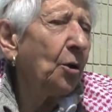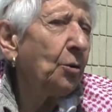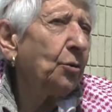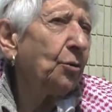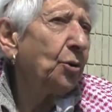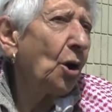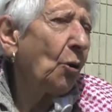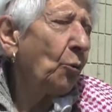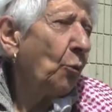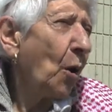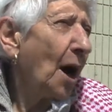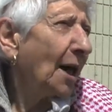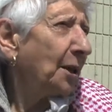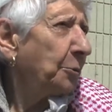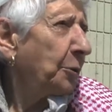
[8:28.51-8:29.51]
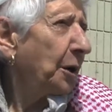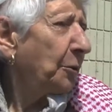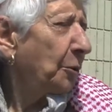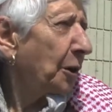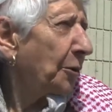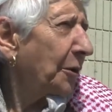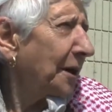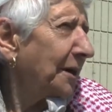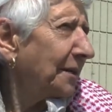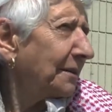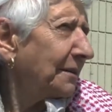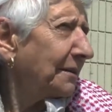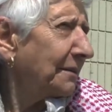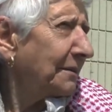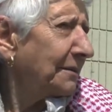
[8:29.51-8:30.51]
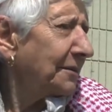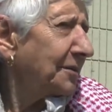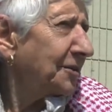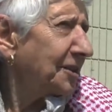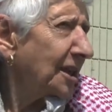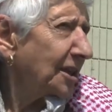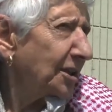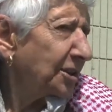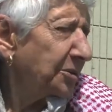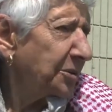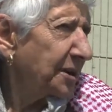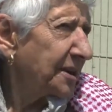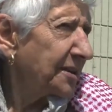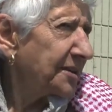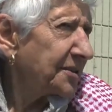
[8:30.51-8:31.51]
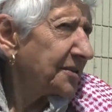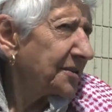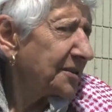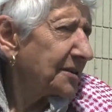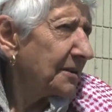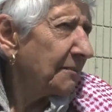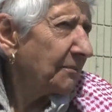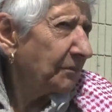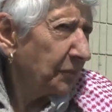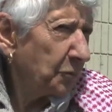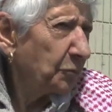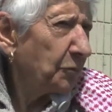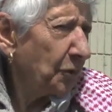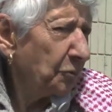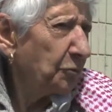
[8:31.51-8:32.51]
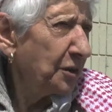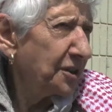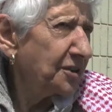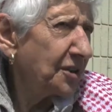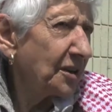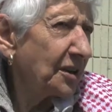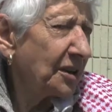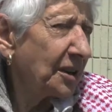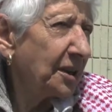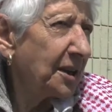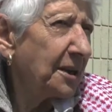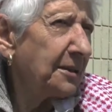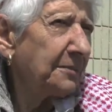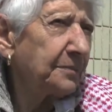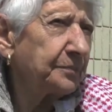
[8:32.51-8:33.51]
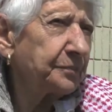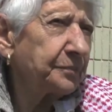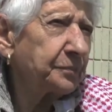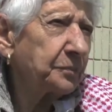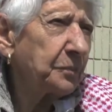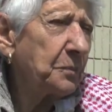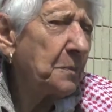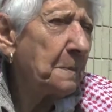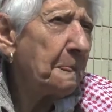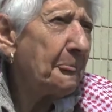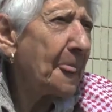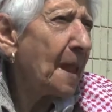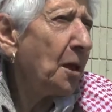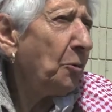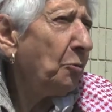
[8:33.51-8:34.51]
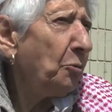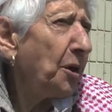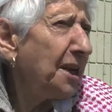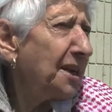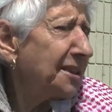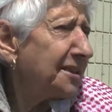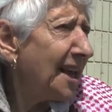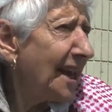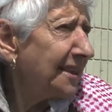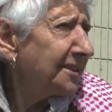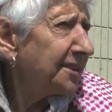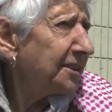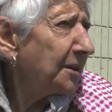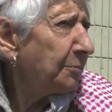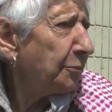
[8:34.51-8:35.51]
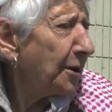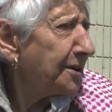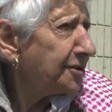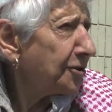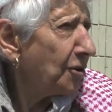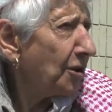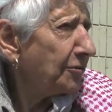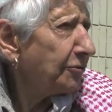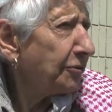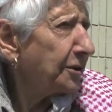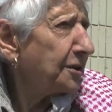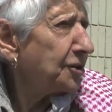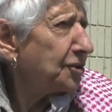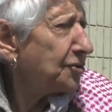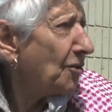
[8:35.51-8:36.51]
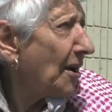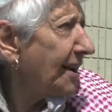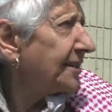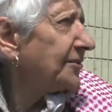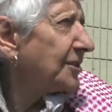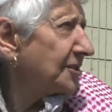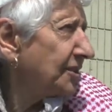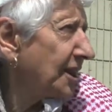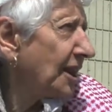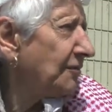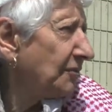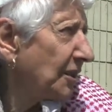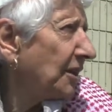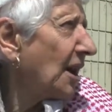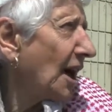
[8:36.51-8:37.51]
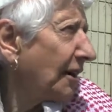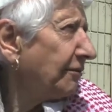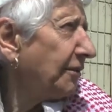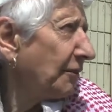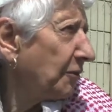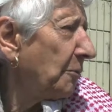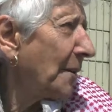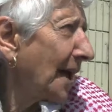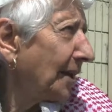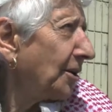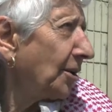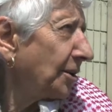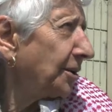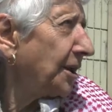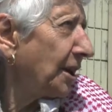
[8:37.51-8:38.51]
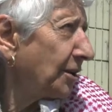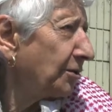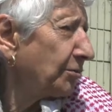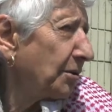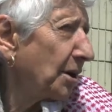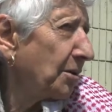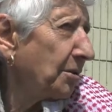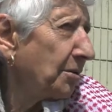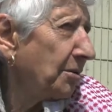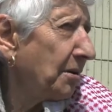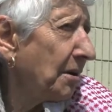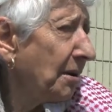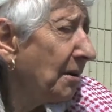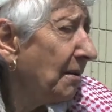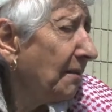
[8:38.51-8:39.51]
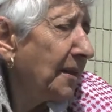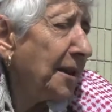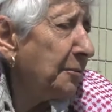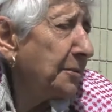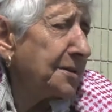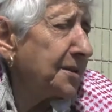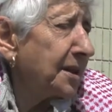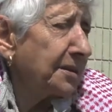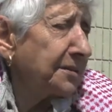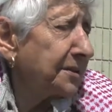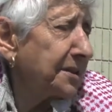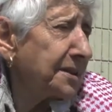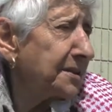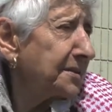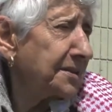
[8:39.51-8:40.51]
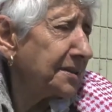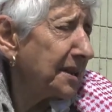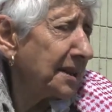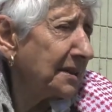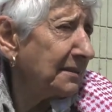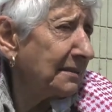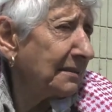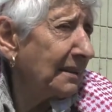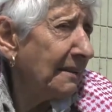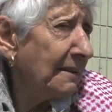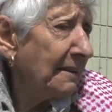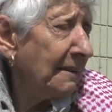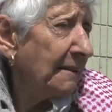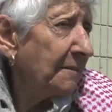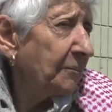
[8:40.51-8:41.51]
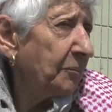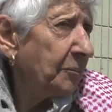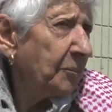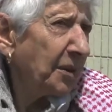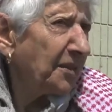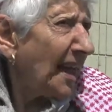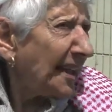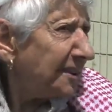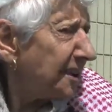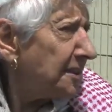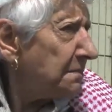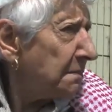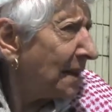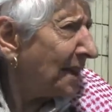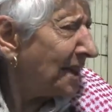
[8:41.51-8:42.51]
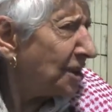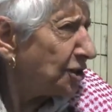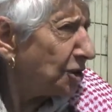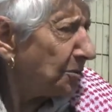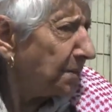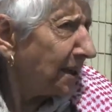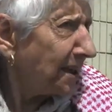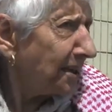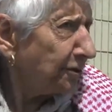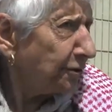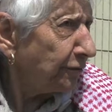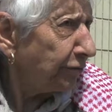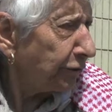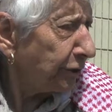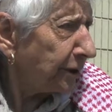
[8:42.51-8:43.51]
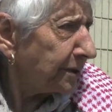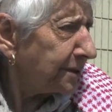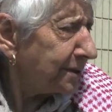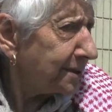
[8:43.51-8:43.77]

You know, while we were in St. Louis recently, we attended a press conference trying to save the life of a man on death row. He was guilty of sin, but that didn't mean he should be killed for it.